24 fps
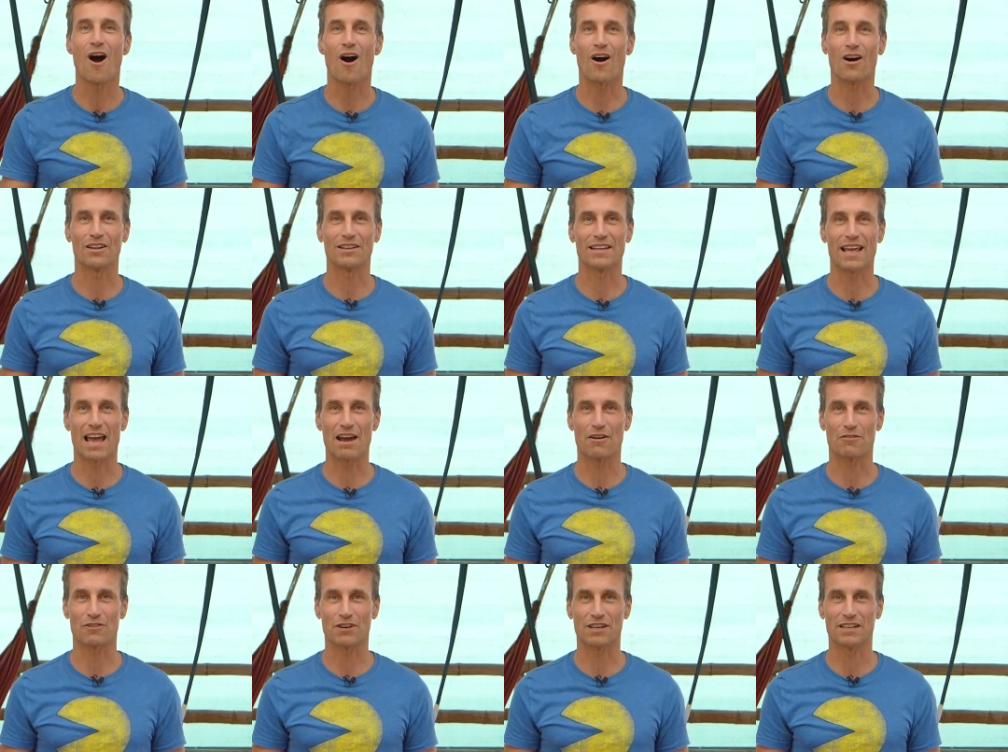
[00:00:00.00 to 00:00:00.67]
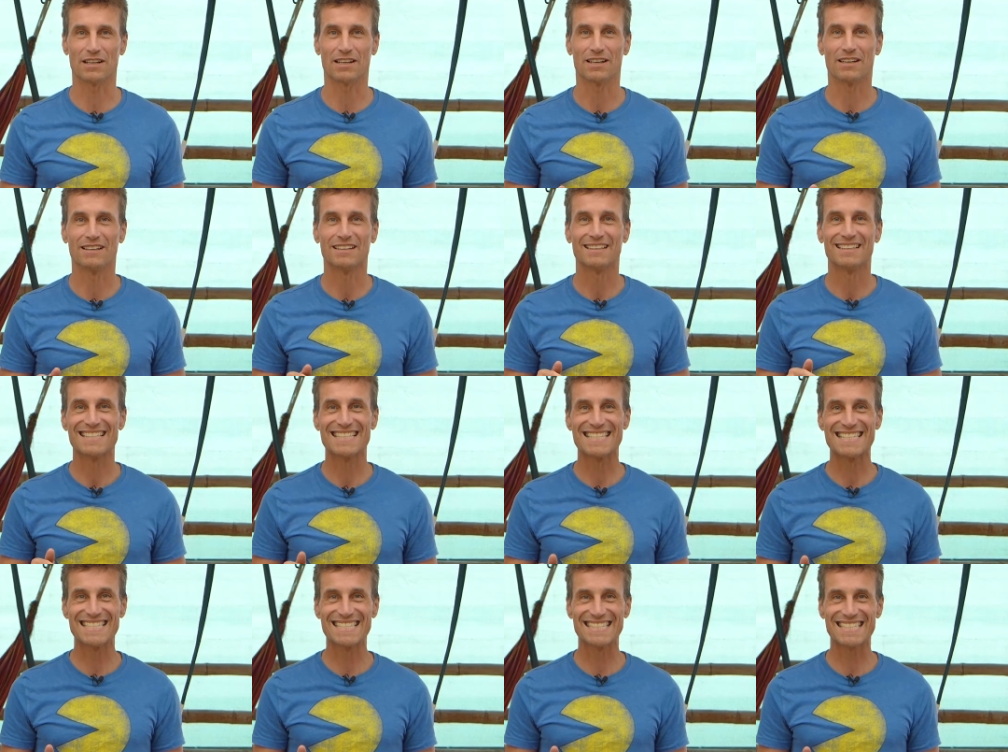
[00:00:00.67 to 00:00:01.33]
on every
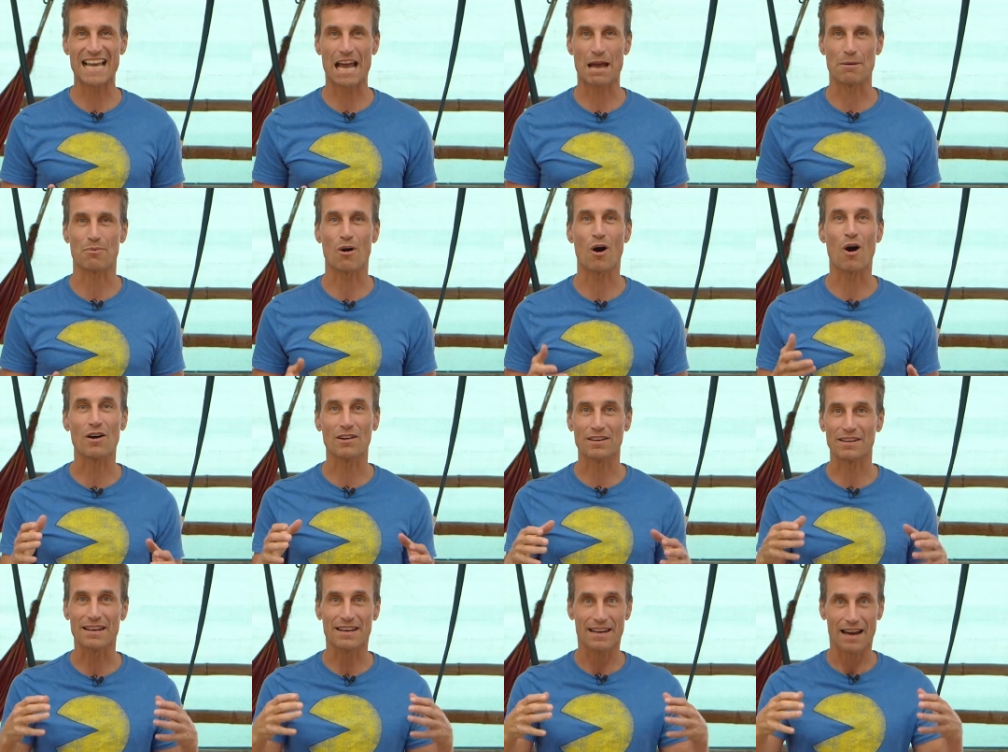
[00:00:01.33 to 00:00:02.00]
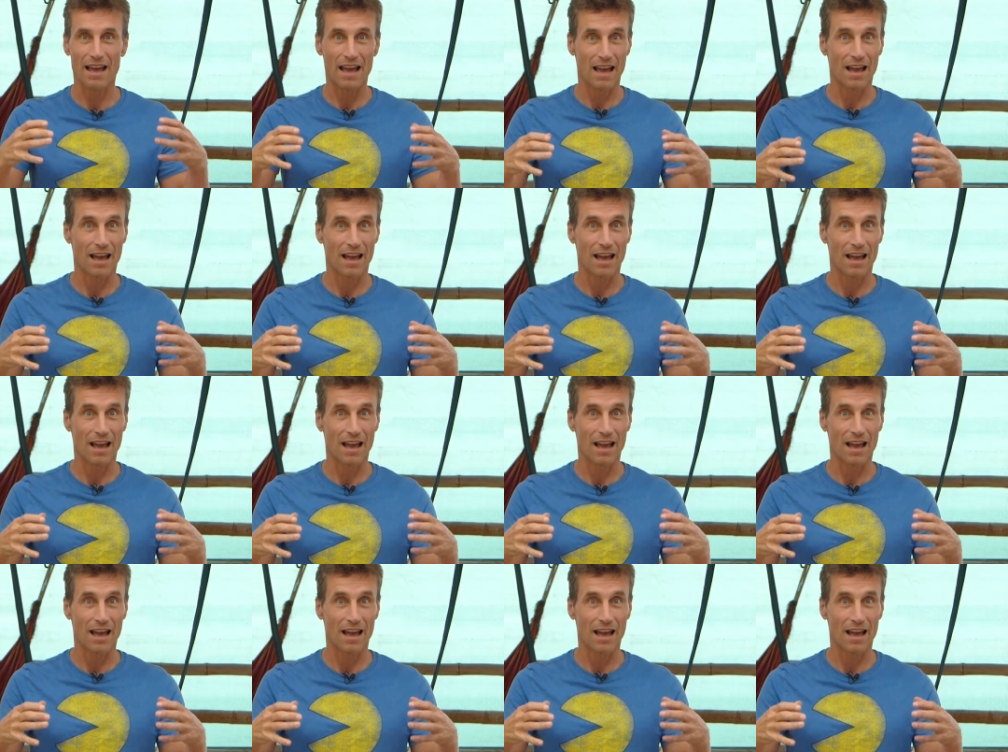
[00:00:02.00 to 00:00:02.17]
step, on